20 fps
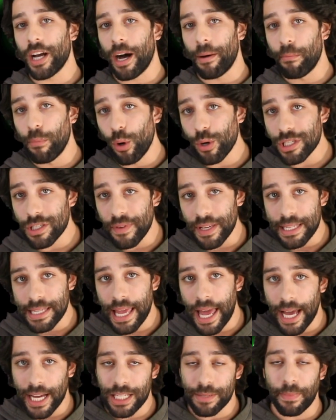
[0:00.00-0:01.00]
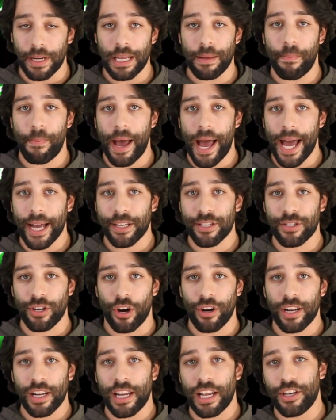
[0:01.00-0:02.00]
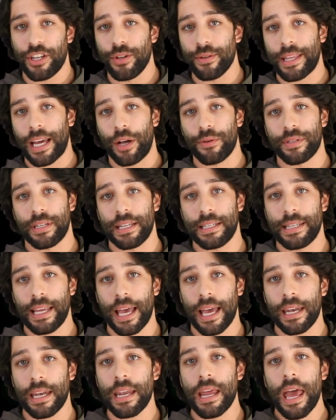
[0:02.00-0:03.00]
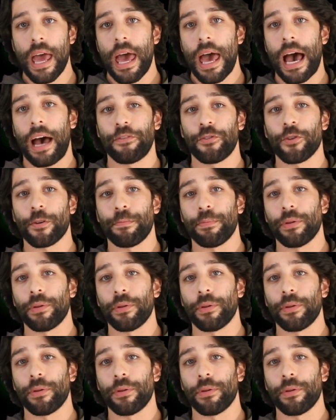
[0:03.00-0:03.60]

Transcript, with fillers: got most of his tax money back starting in two thousand ten after